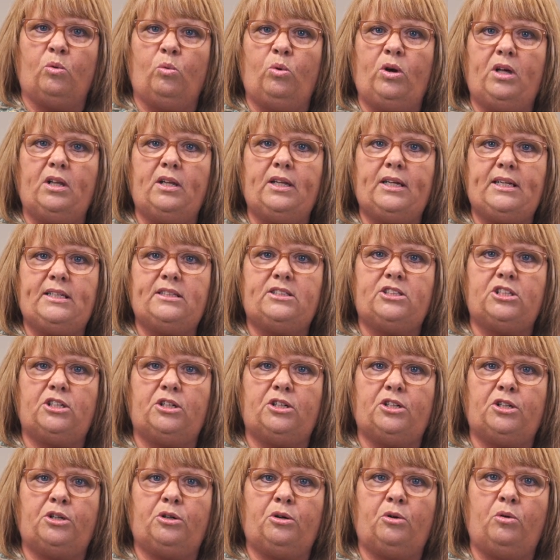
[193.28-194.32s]
willing
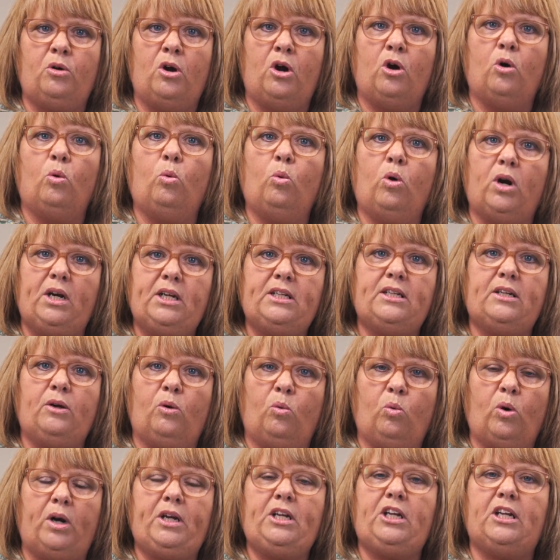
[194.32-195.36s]
to what do you,
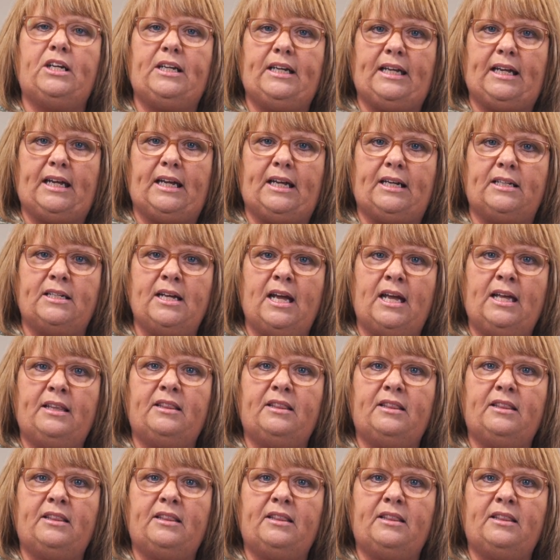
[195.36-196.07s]
what do you need?